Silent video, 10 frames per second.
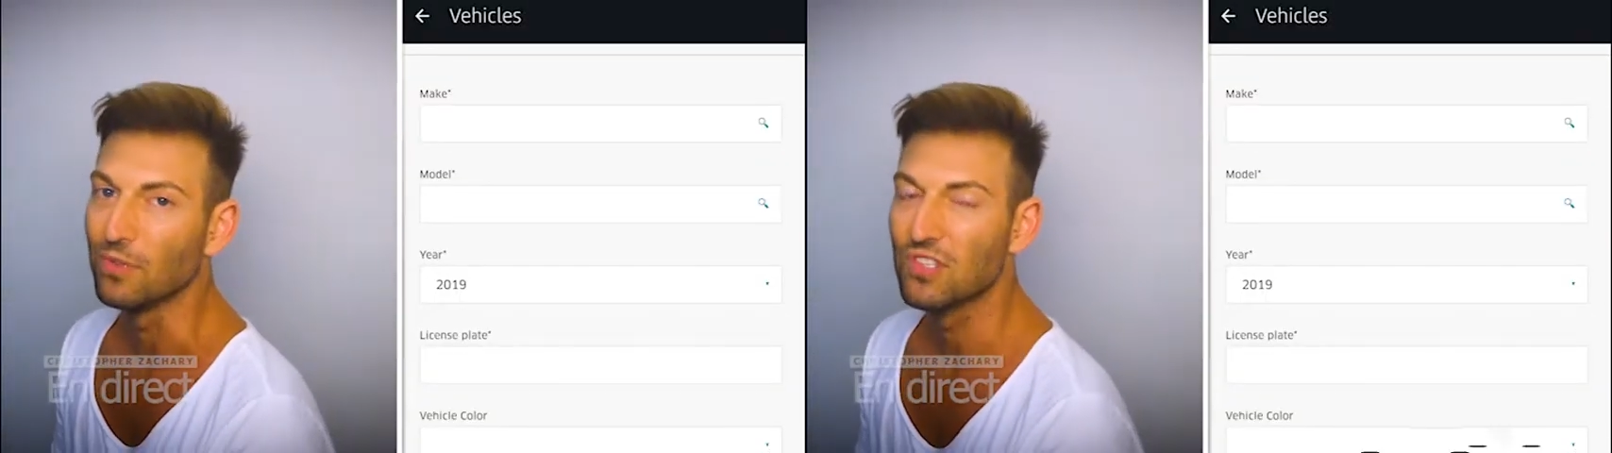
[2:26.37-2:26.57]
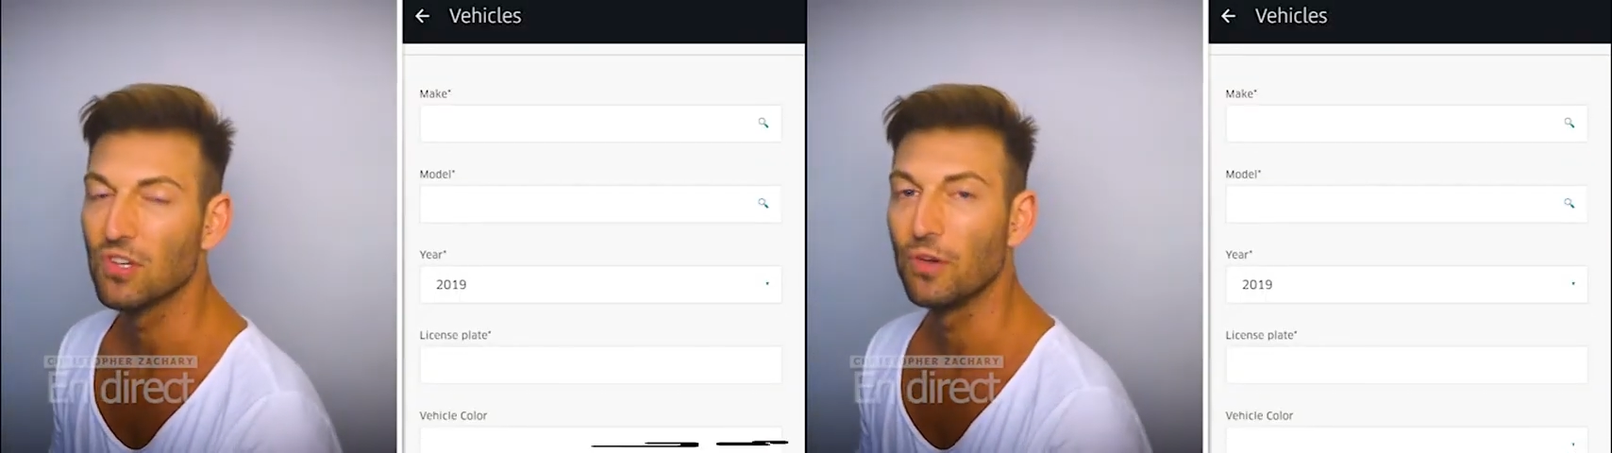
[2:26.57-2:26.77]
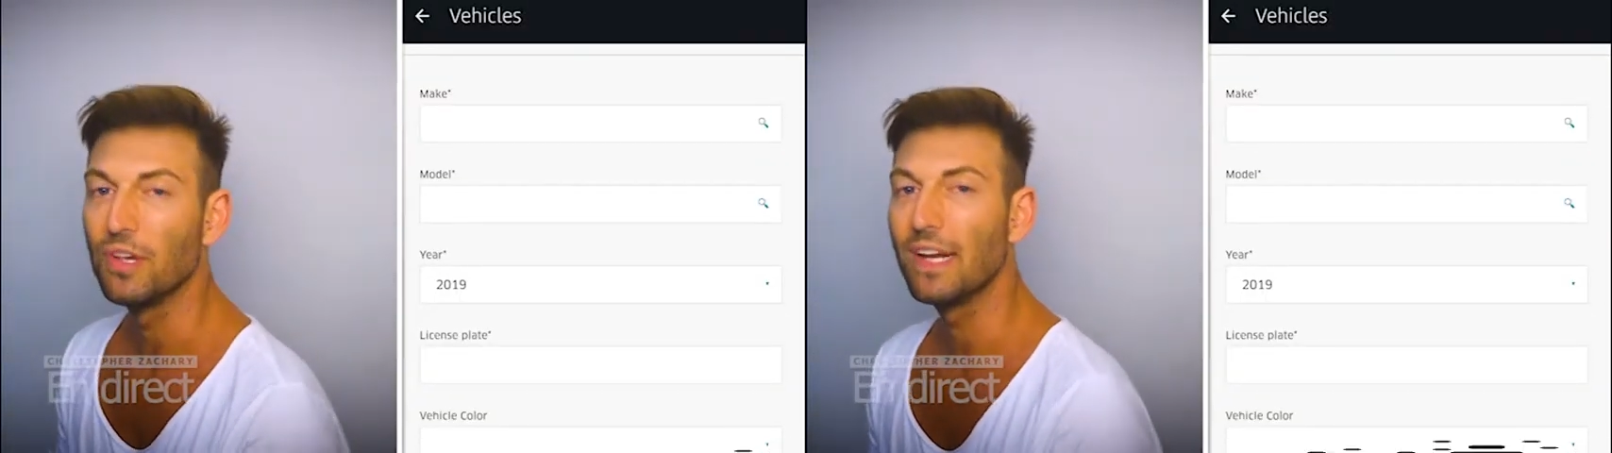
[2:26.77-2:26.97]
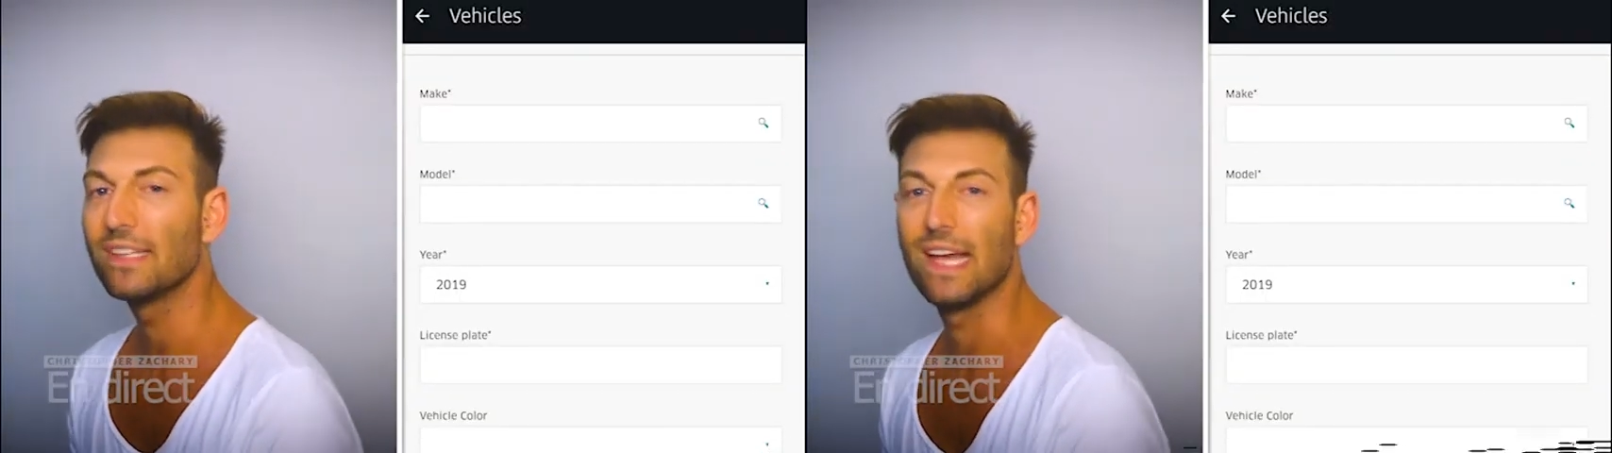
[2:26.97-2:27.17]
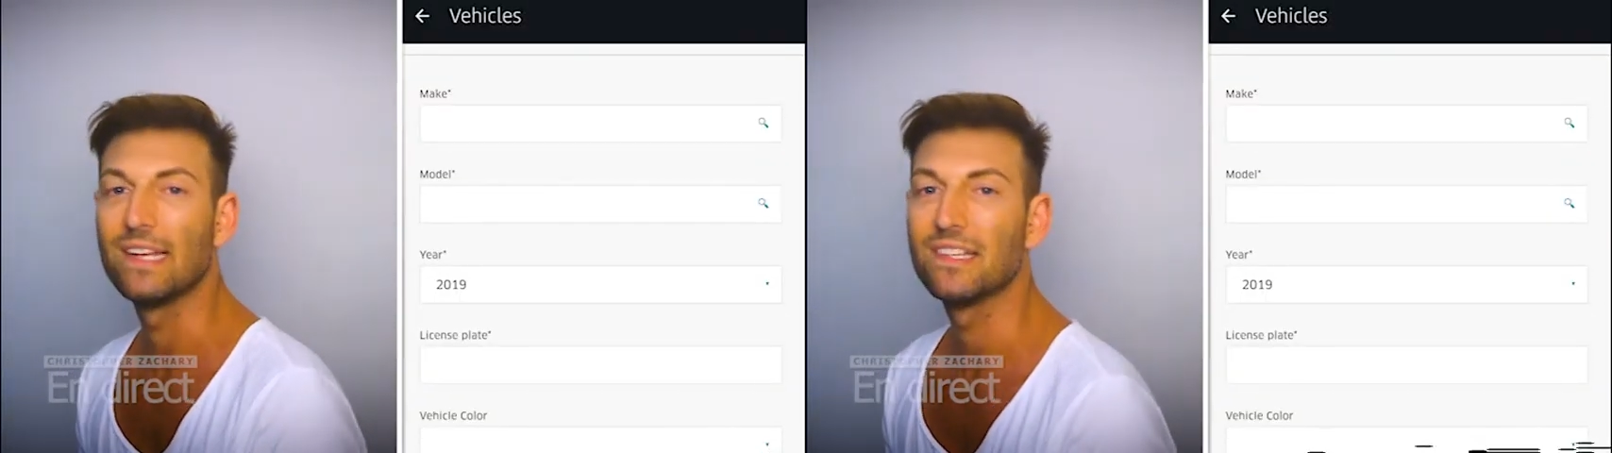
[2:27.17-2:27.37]
So you need
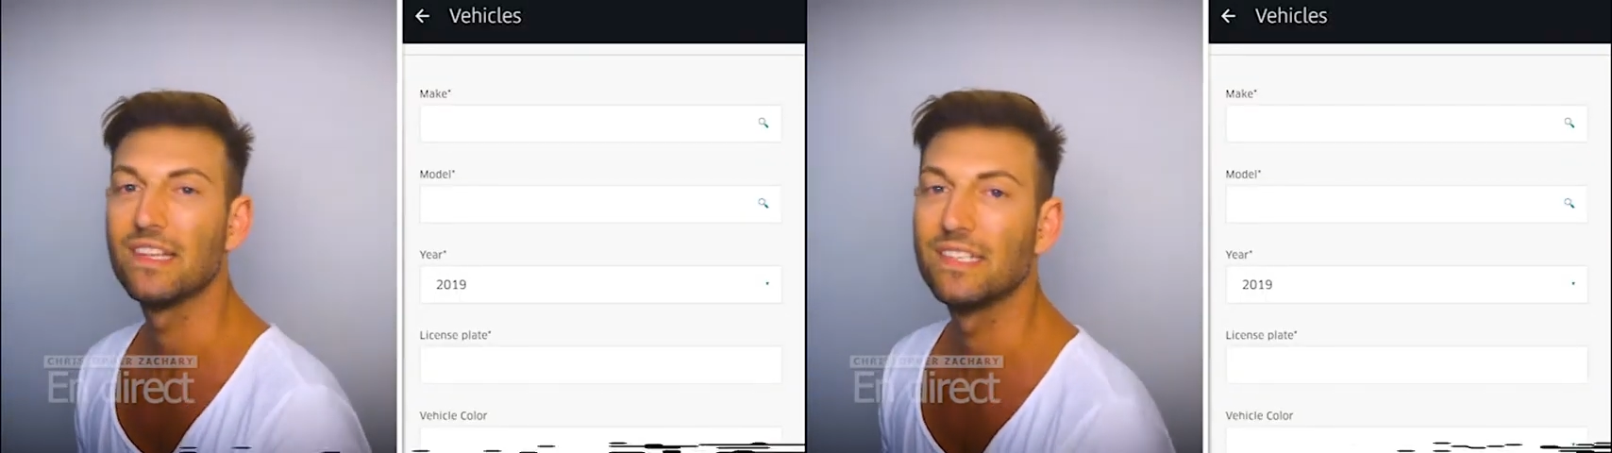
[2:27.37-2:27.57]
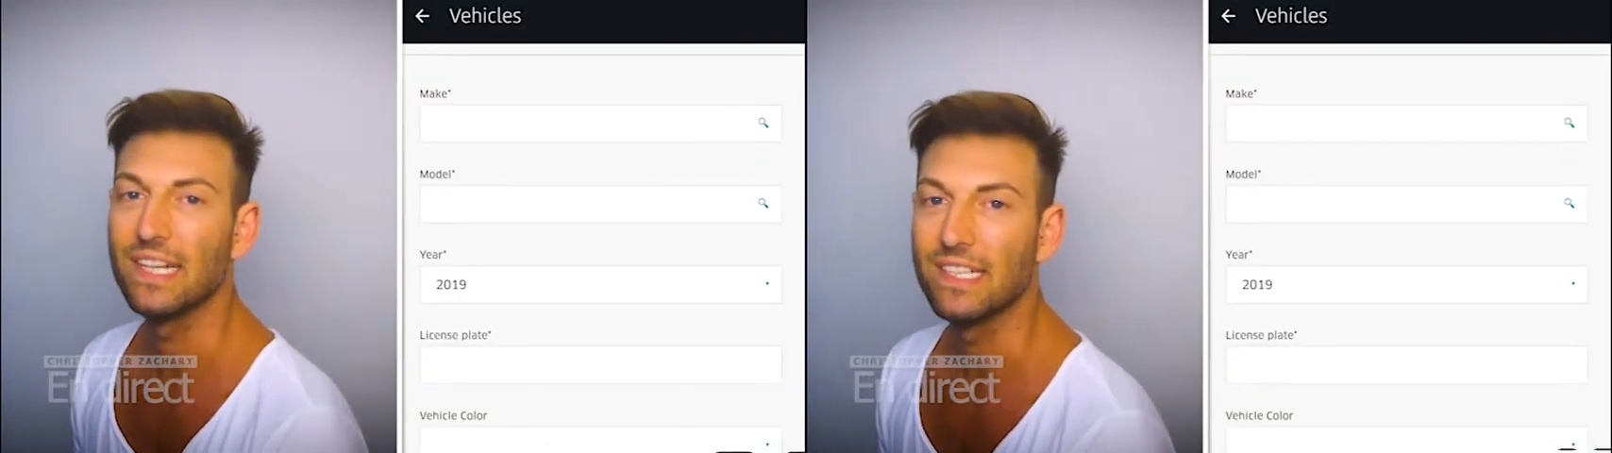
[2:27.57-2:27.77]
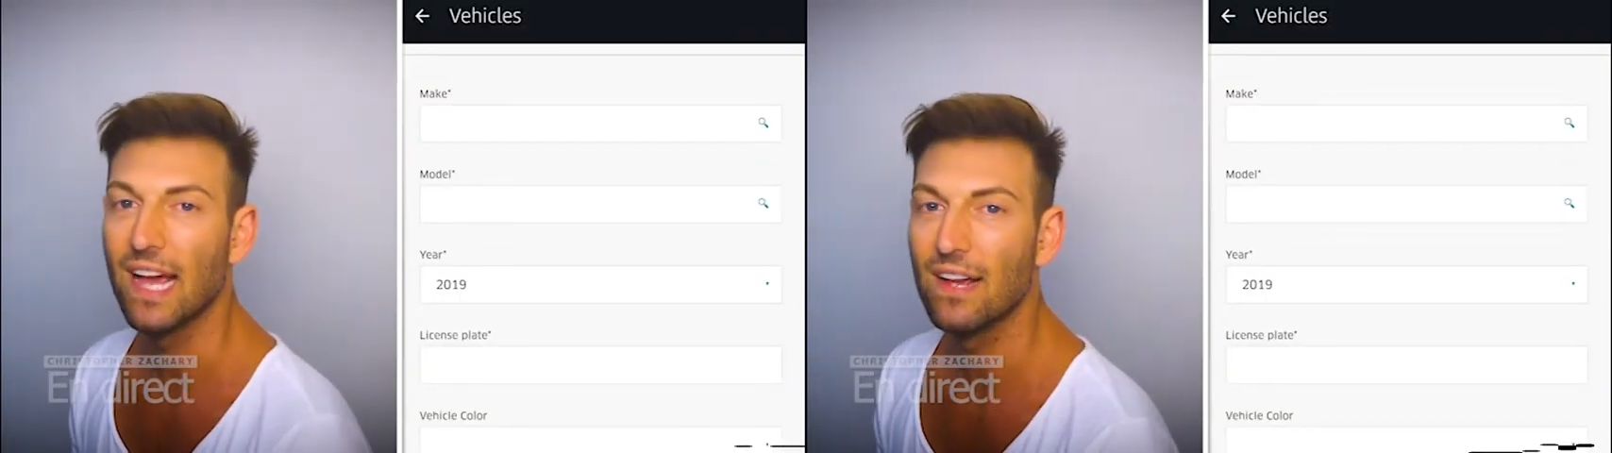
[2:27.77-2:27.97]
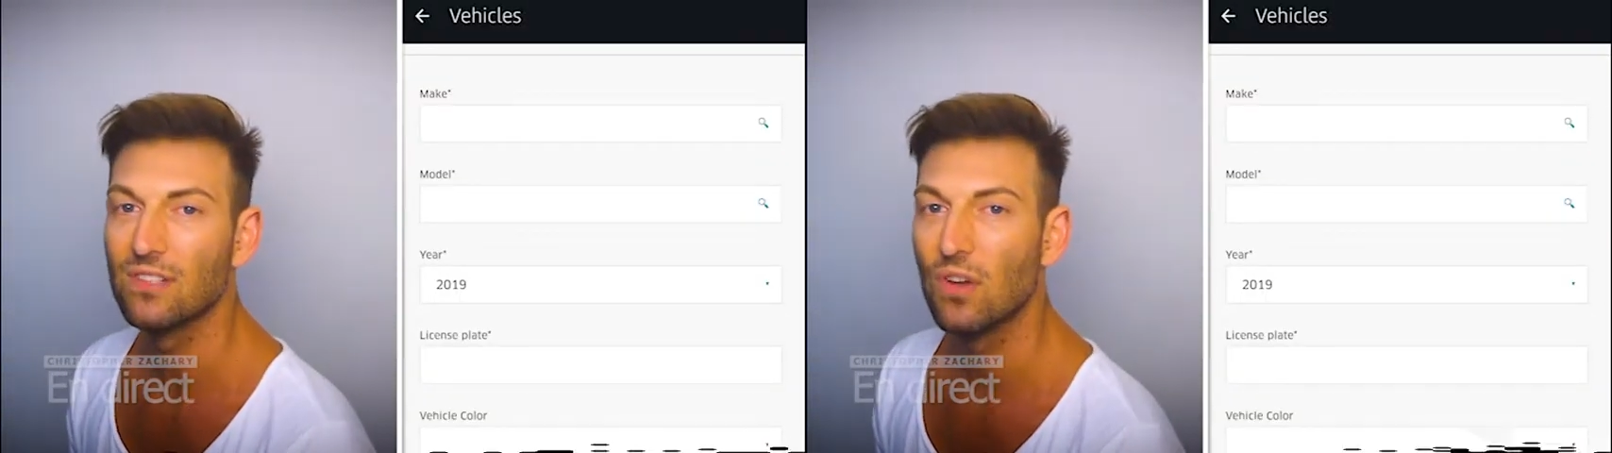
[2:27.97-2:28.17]
to enter the details